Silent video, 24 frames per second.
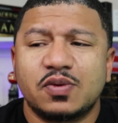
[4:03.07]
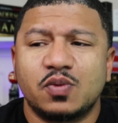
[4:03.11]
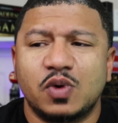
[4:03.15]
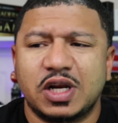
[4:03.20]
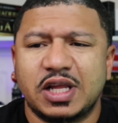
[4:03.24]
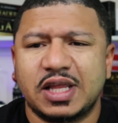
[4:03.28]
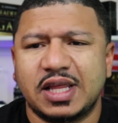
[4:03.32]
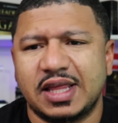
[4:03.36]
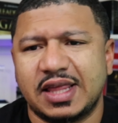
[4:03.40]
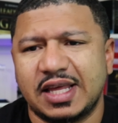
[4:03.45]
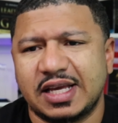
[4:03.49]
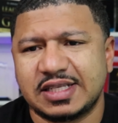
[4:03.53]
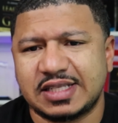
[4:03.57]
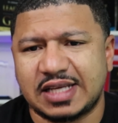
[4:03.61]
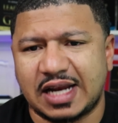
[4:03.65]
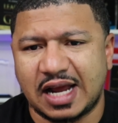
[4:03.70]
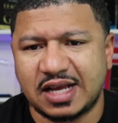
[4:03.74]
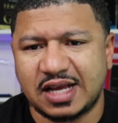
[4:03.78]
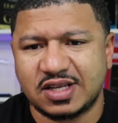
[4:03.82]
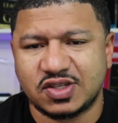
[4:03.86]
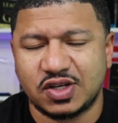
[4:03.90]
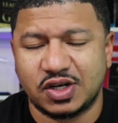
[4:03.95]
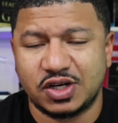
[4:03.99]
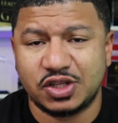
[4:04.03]
one of the things that
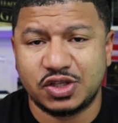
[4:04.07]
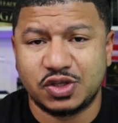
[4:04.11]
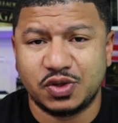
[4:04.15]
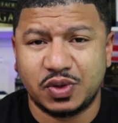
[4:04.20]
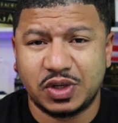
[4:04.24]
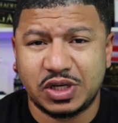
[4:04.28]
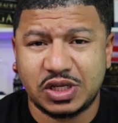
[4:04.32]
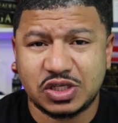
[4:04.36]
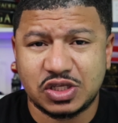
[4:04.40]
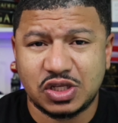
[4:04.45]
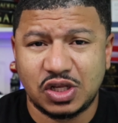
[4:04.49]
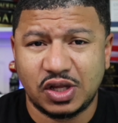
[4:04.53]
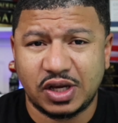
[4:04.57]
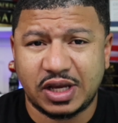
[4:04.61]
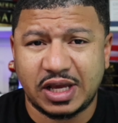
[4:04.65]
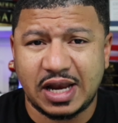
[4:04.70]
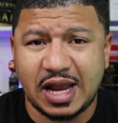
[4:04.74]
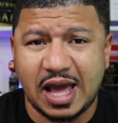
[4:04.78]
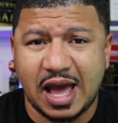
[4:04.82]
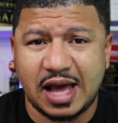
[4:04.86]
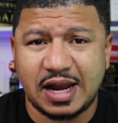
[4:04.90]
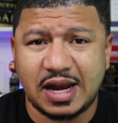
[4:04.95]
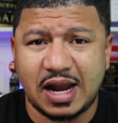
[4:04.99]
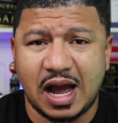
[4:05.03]
I started doing is looking
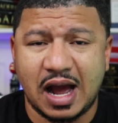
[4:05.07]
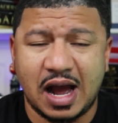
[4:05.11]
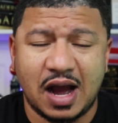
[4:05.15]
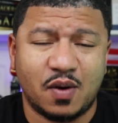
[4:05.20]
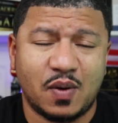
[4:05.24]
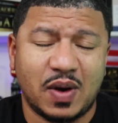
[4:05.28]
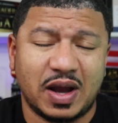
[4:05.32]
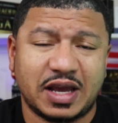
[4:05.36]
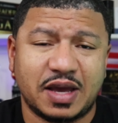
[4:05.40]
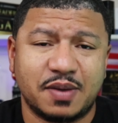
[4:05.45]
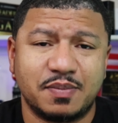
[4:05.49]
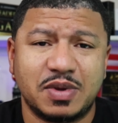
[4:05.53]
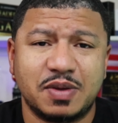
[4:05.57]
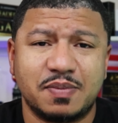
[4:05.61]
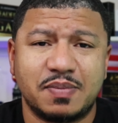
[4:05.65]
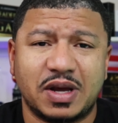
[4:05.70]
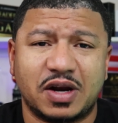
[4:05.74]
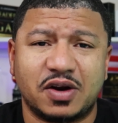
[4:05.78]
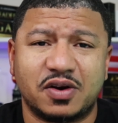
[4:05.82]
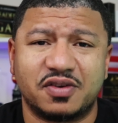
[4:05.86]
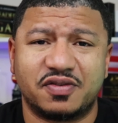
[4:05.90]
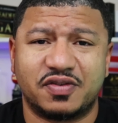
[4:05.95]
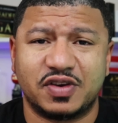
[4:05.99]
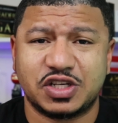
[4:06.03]
at how I can be
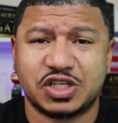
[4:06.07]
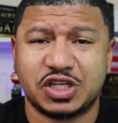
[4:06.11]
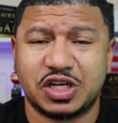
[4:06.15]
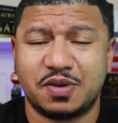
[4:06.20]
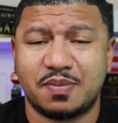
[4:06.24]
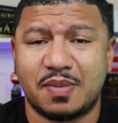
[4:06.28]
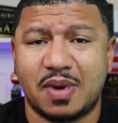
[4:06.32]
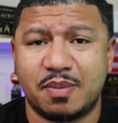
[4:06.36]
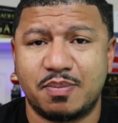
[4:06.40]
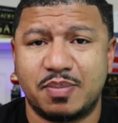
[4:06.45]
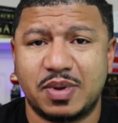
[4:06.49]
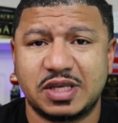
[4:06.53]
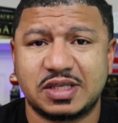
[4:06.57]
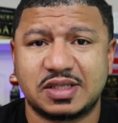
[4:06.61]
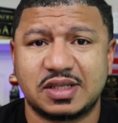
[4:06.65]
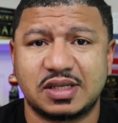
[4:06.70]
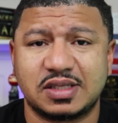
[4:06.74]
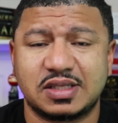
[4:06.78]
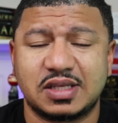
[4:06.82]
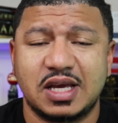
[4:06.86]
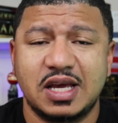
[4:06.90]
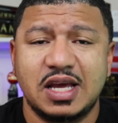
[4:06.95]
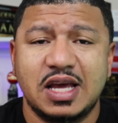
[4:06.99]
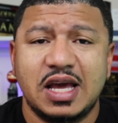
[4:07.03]
better efficient in my business.